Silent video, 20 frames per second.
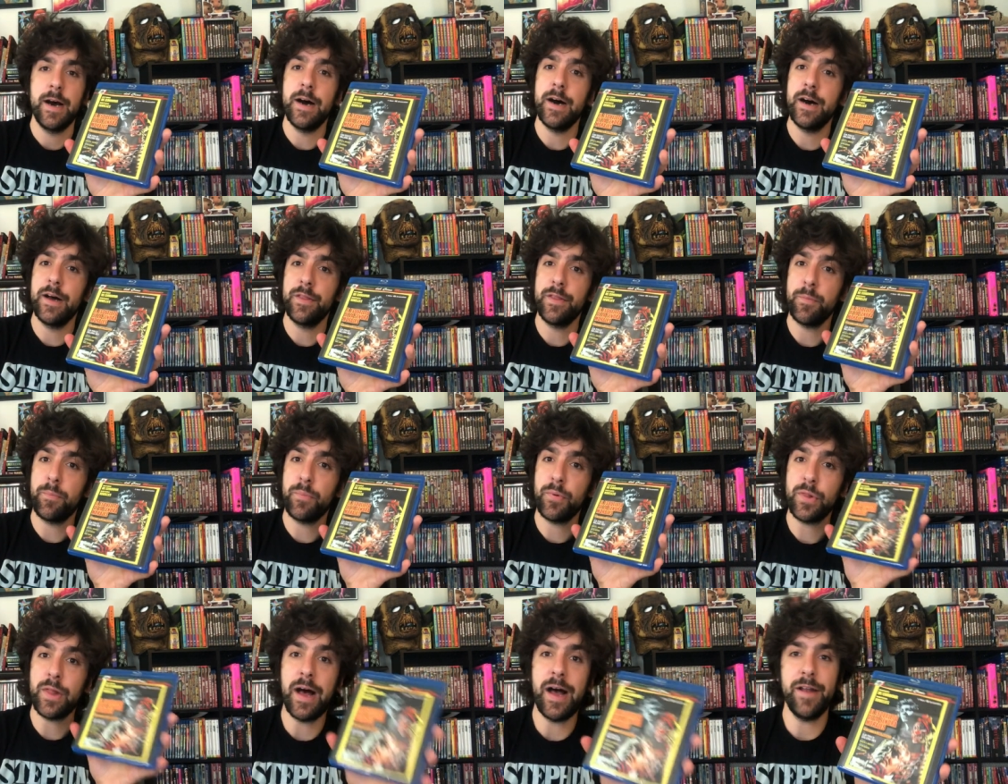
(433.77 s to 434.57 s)
Uh, the
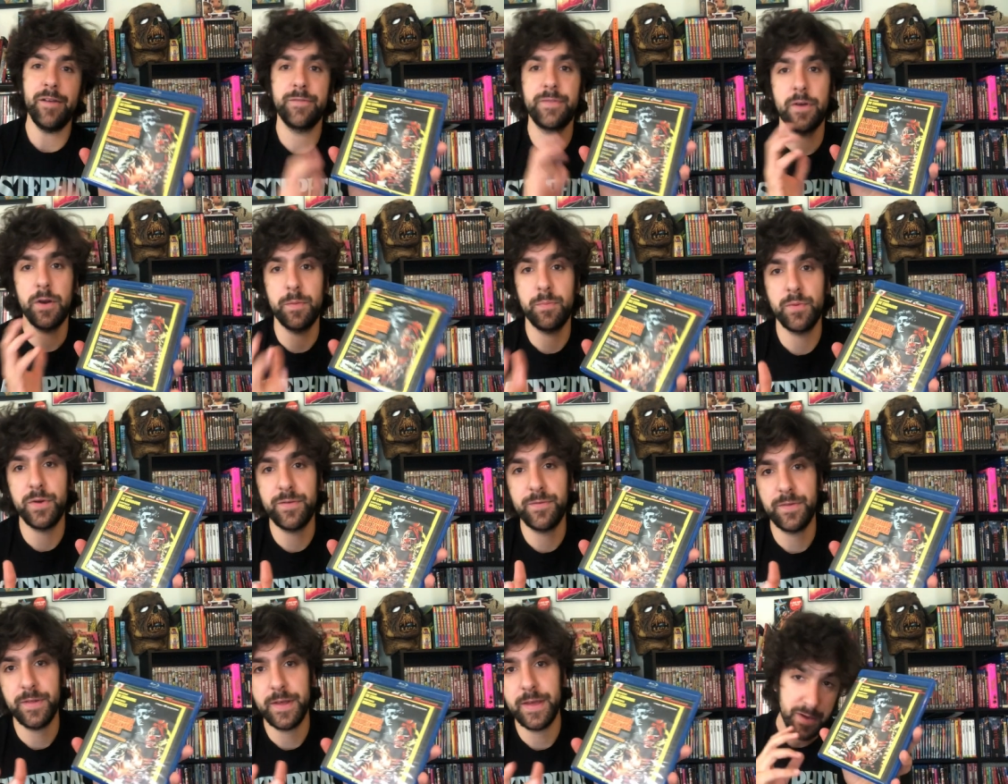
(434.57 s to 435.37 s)
plot, very
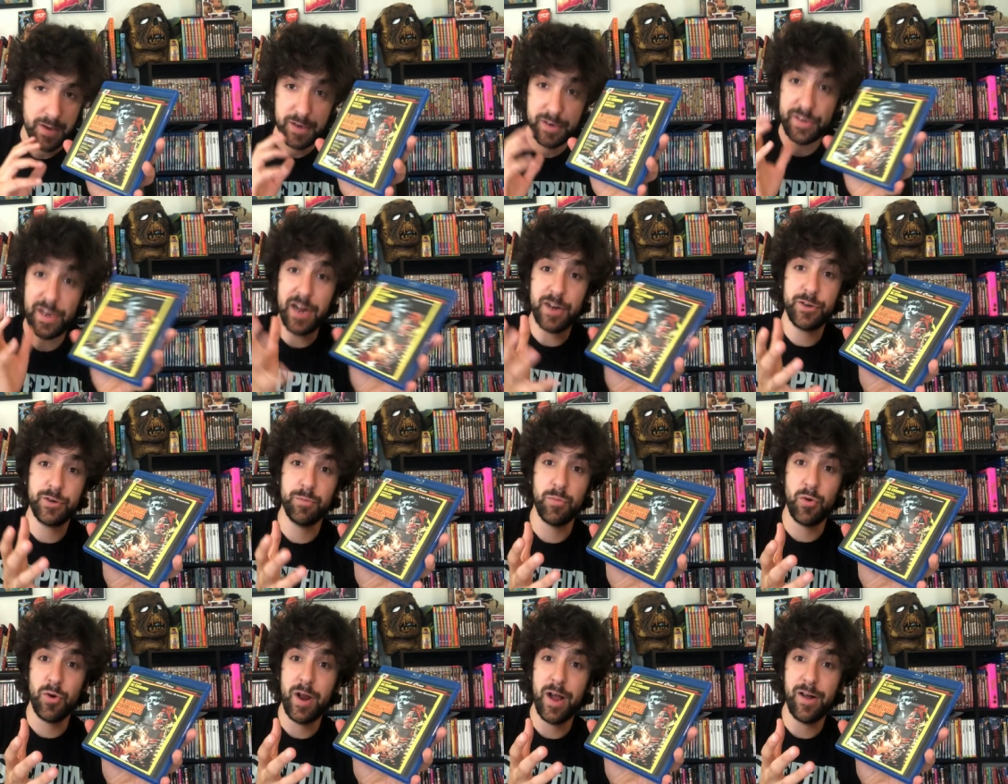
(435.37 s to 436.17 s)
briefly, Dr.
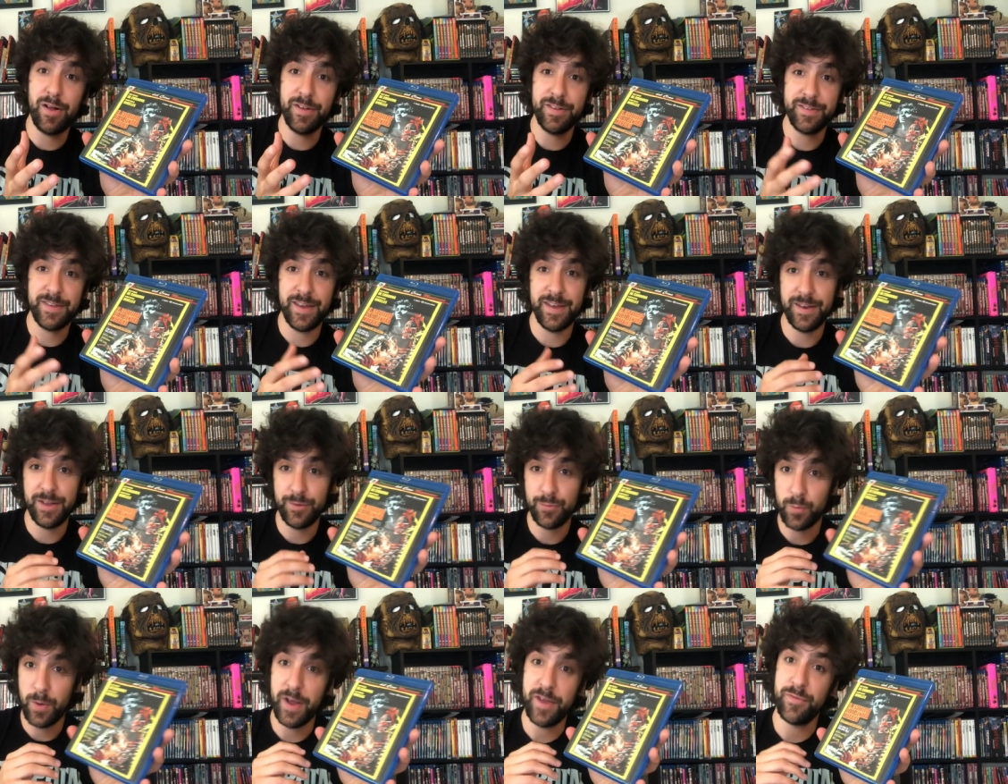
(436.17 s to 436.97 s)
Morales and
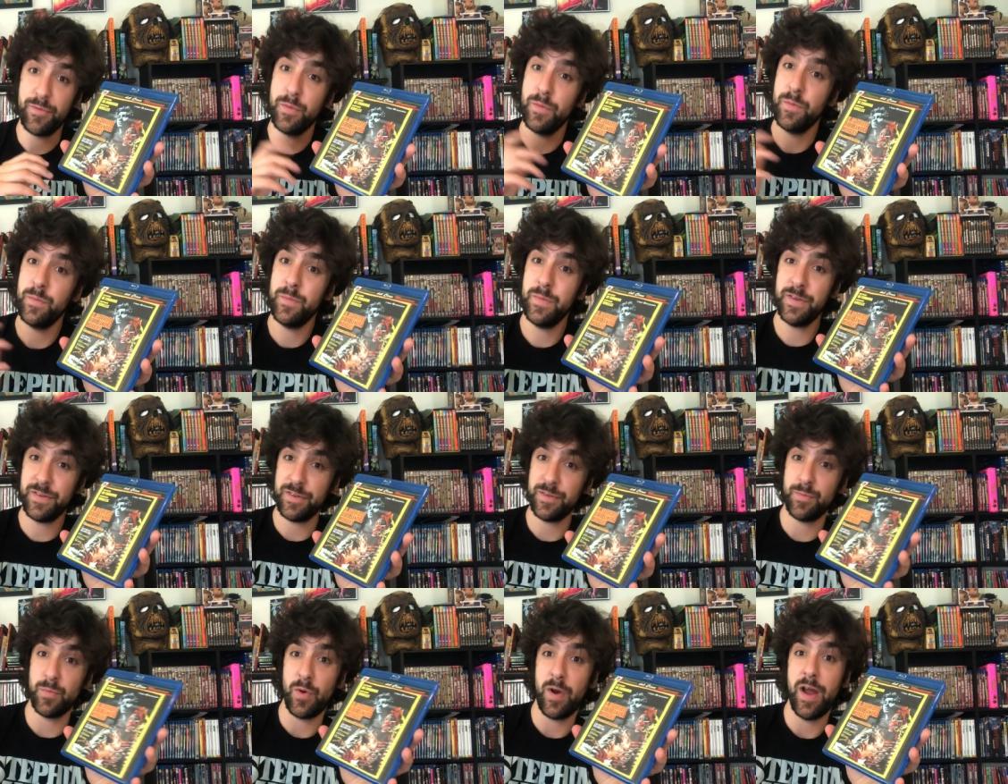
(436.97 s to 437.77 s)
his wife,
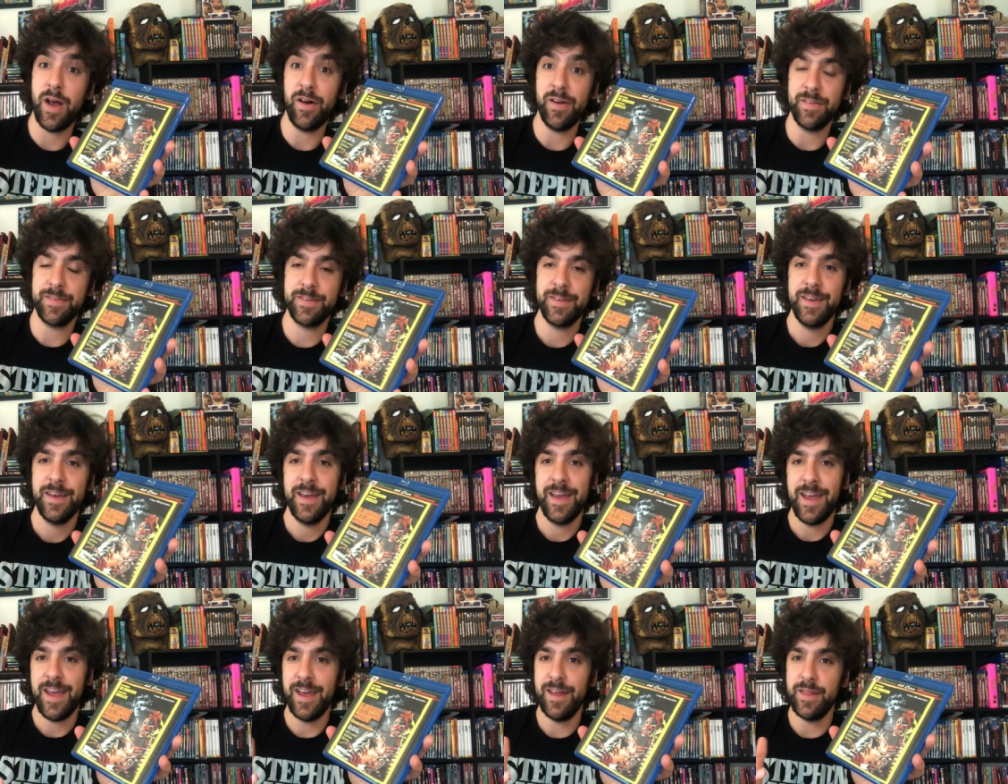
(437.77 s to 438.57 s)
Mrs. Morales,
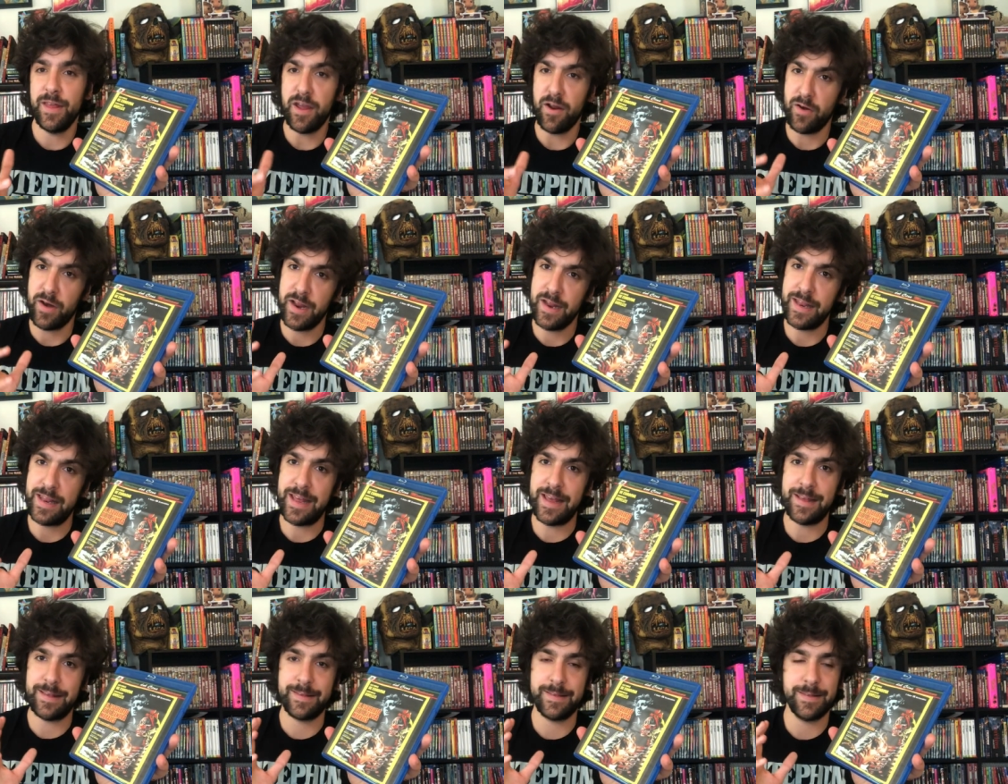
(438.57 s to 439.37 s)
and they are in
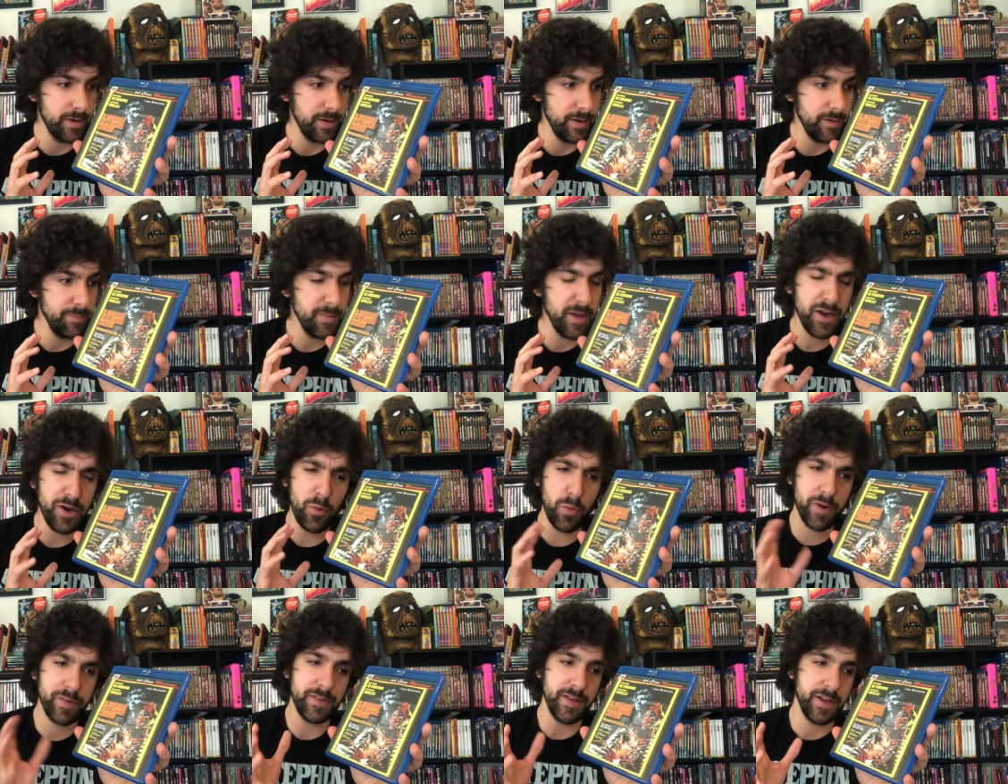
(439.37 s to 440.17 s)
this, uh, I
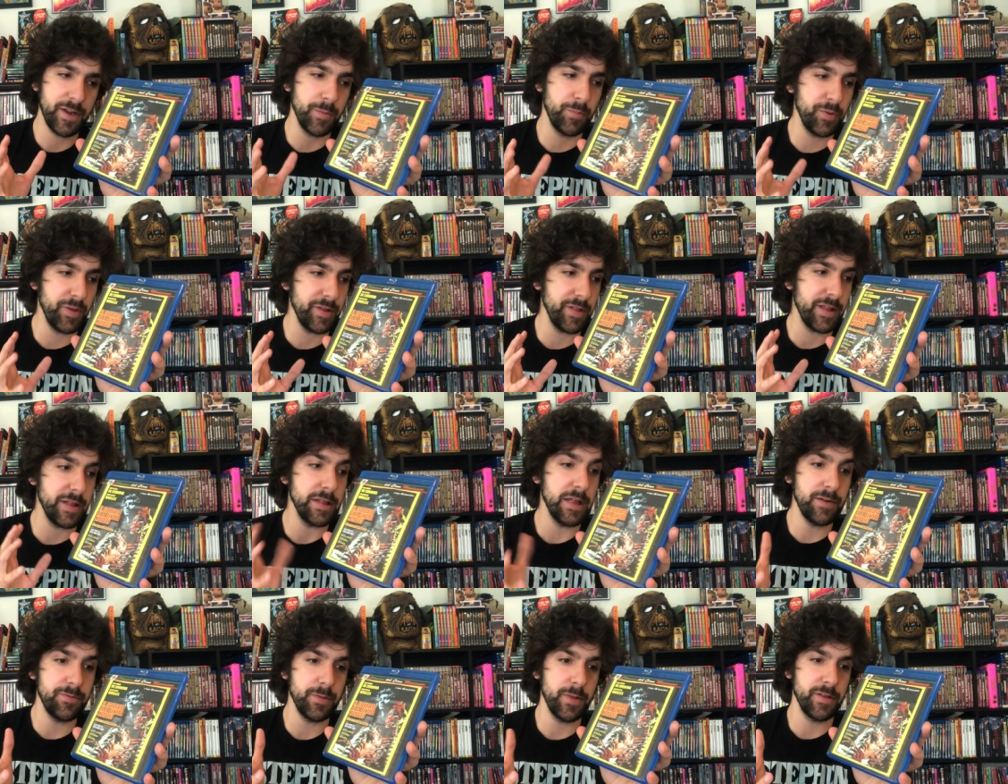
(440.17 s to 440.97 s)
don't want to say completely
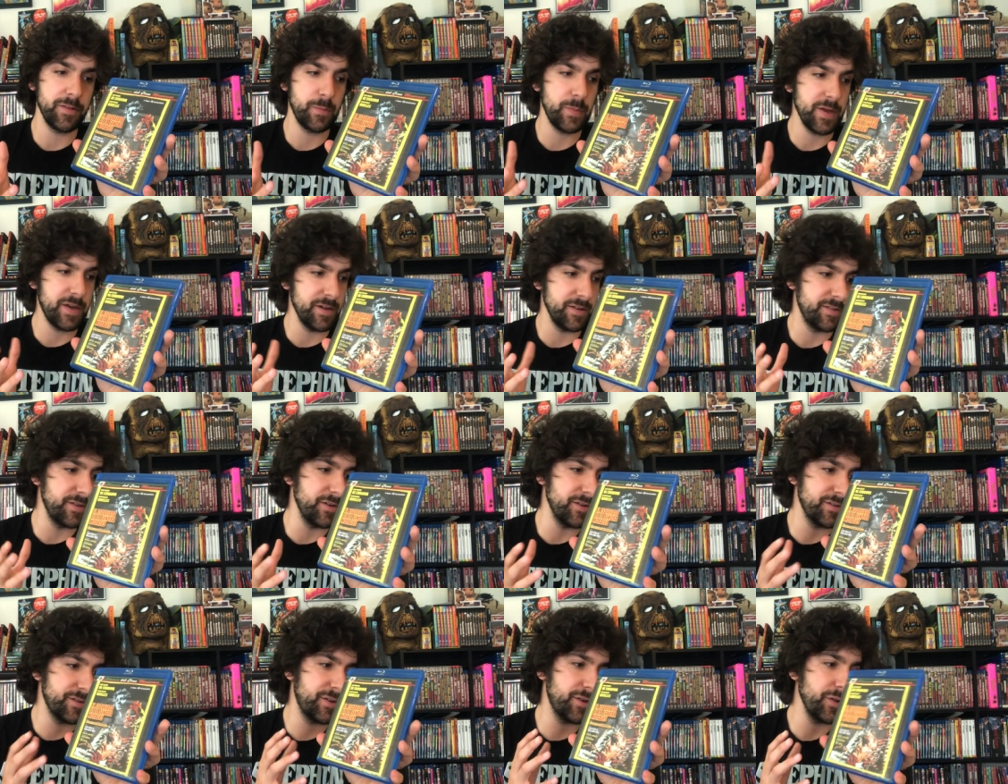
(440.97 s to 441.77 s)
loveless because
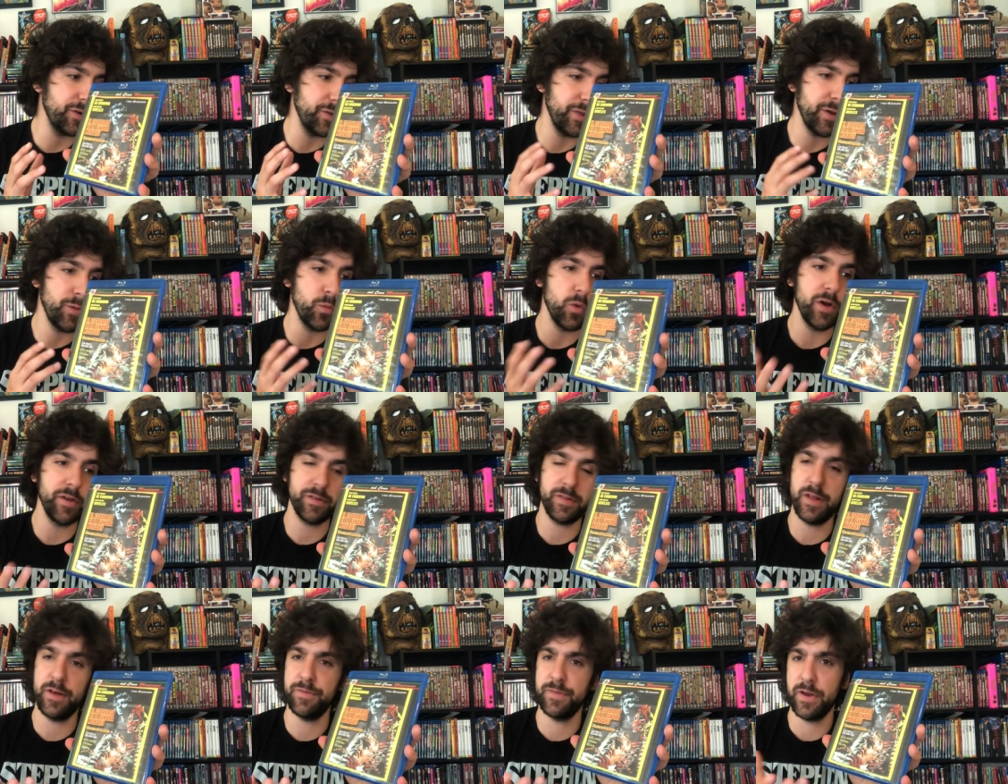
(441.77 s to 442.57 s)
there's clearly
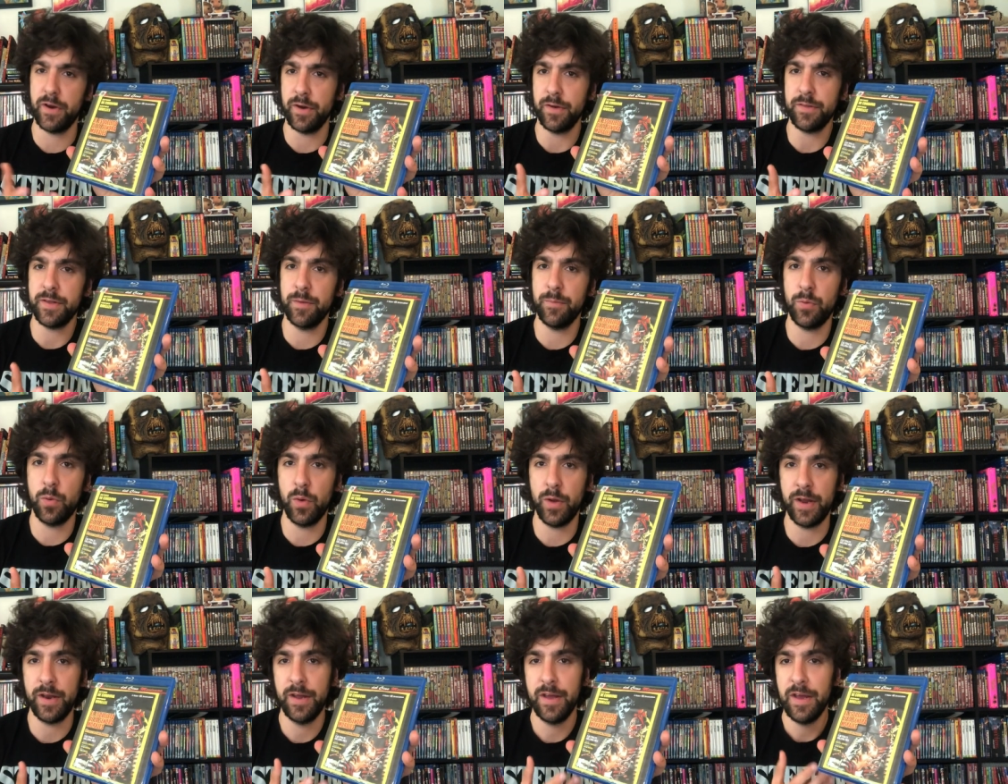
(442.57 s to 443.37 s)
was love there at some
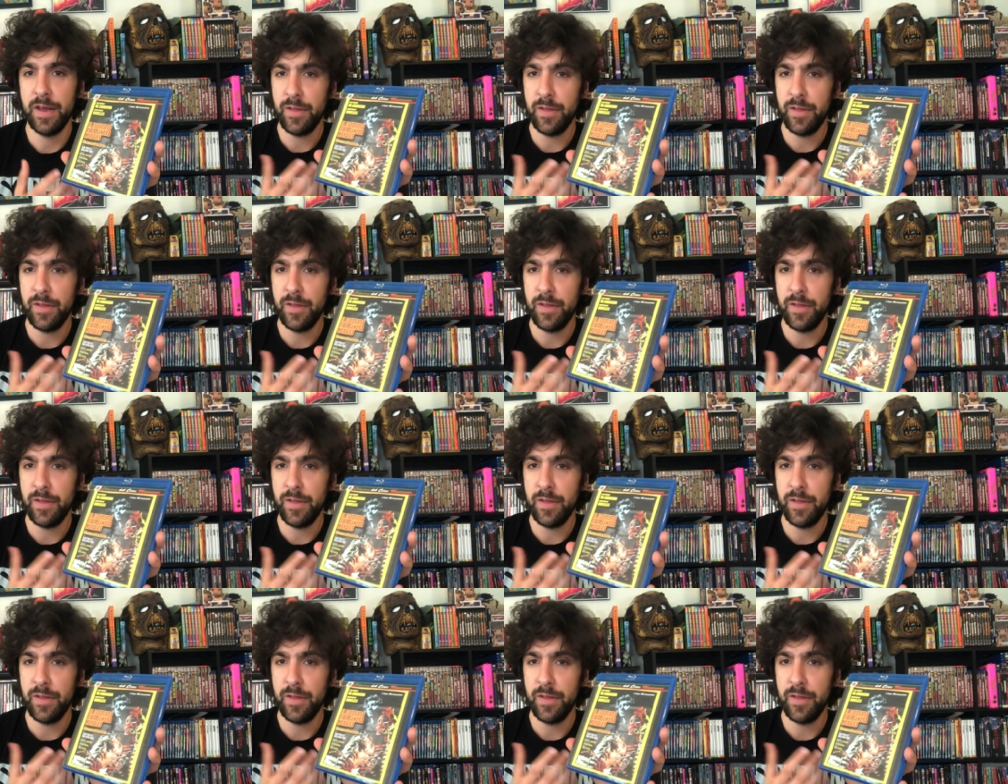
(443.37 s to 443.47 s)
point.